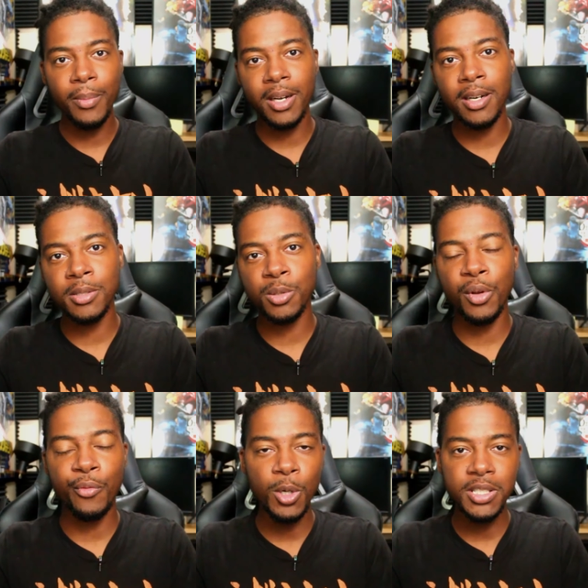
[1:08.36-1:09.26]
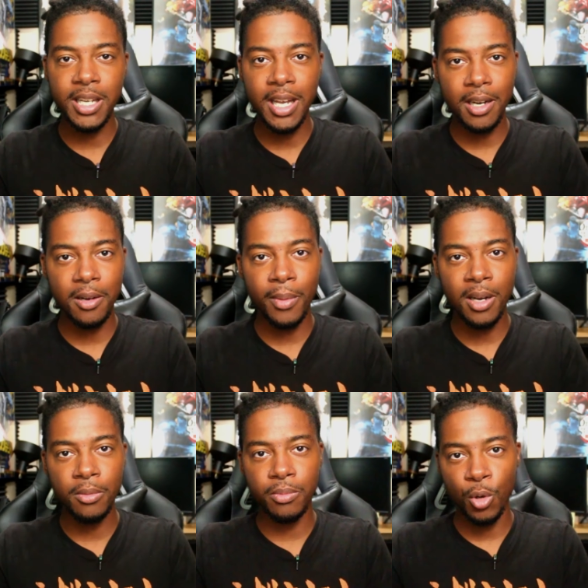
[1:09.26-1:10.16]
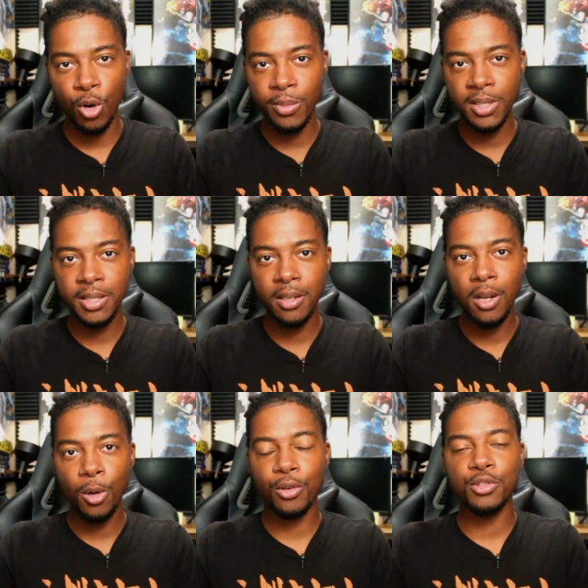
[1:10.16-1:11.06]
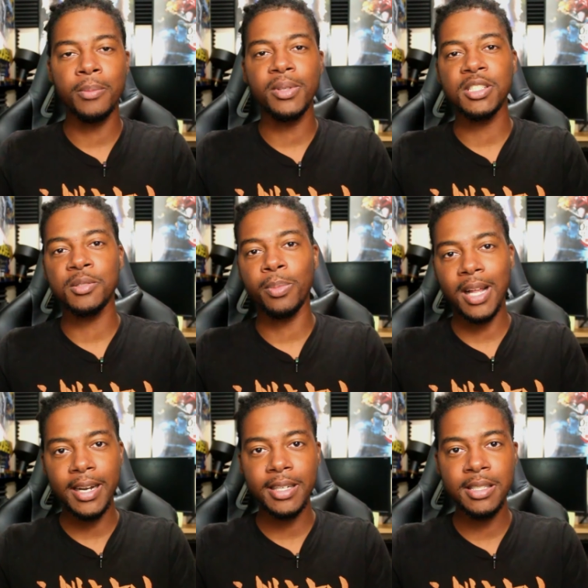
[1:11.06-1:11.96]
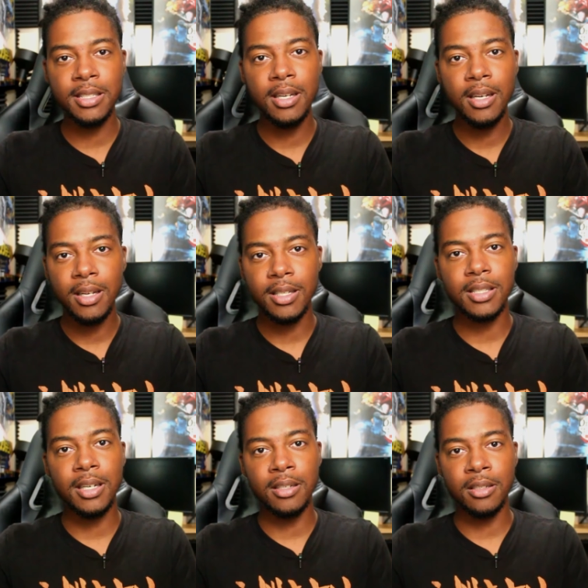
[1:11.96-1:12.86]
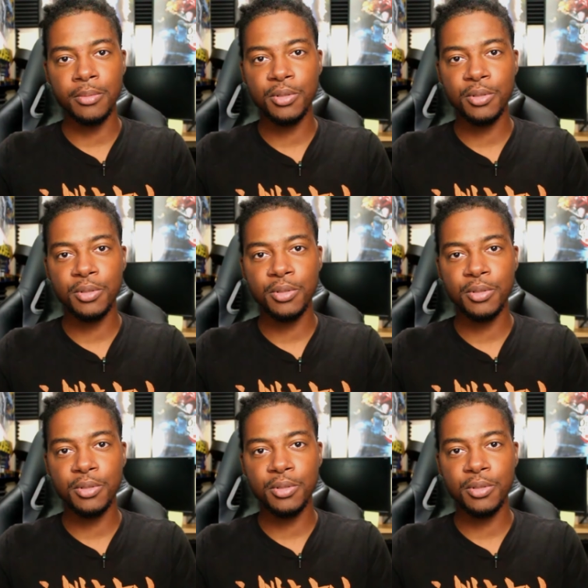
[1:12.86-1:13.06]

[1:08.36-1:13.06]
Because if your voice can't come out normally or something's blocking it, it's gonna